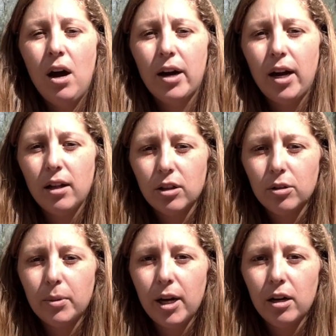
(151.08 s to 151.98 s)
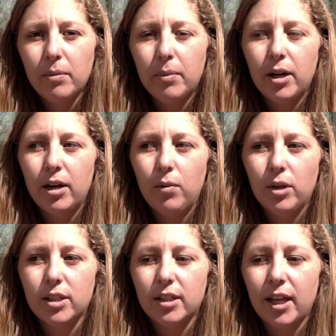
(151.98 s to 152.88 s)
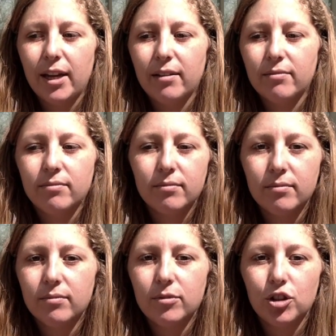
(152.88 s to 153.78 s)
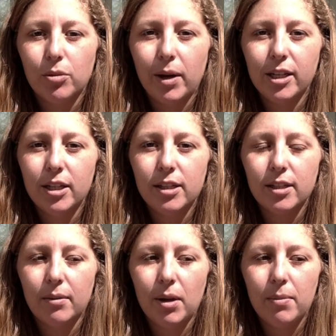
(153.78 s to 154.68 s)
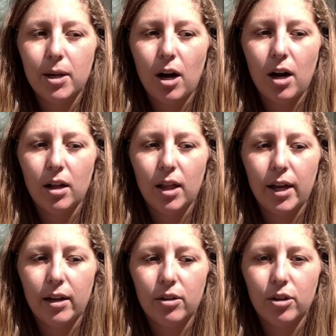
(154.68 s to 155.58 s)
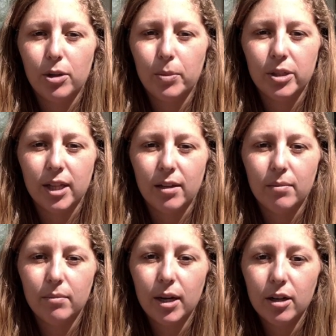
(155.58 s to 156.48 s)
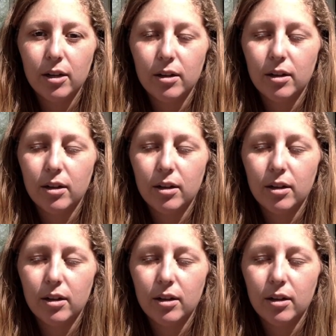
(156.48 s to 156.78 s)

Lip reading: I got a little better, but it wasn't like tremendous. I maybe got like 30% better.